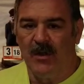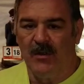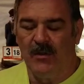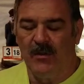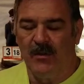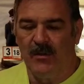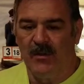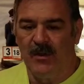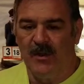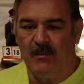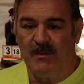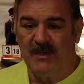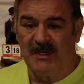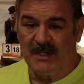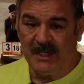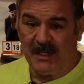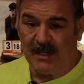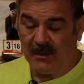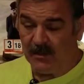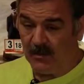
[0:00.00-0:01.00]
the
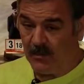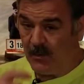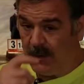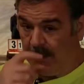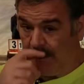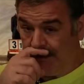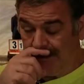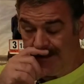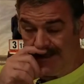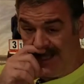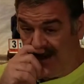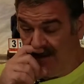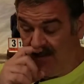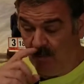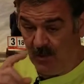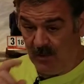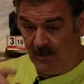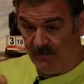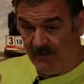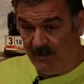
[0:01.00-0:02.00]
particular ones that
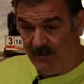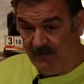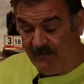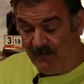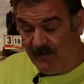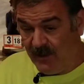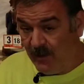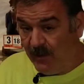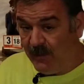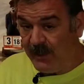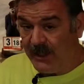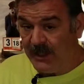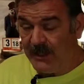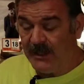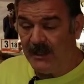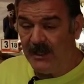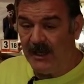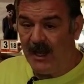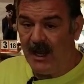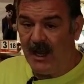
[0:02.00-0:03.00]
we're reviewing,
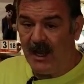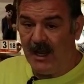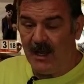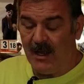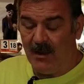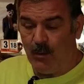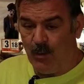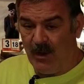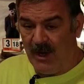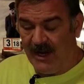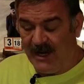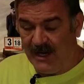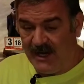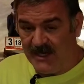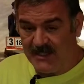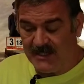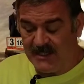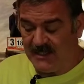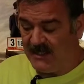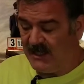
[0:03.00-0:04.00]
why I
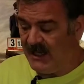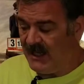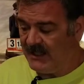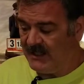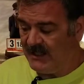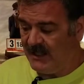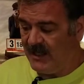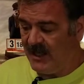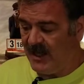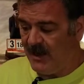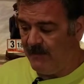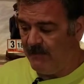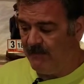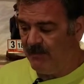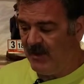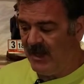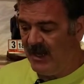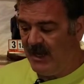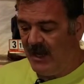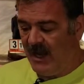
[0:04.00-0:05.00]
selected them,
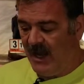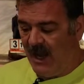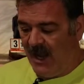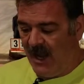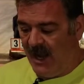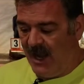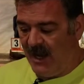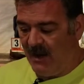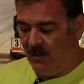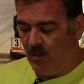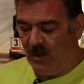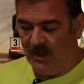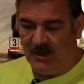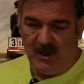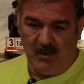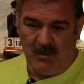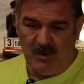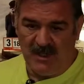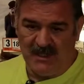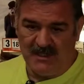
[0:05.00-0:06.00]
and what their
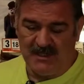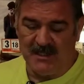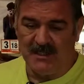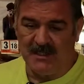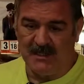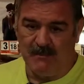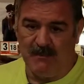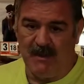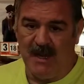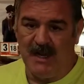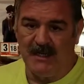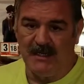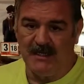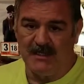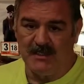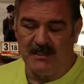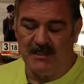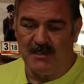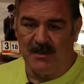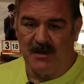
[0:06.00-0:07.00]
pluses and
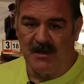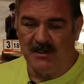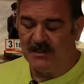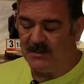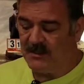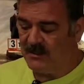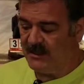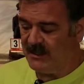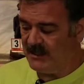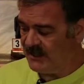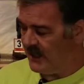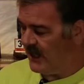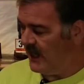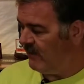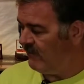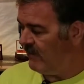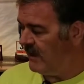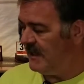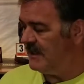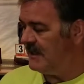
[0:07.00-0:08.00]
minuses are. So let's get
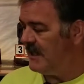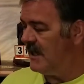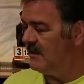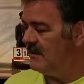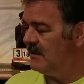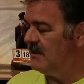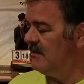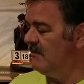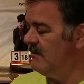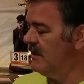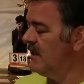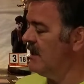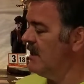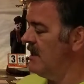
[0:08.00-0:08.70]
right down to it.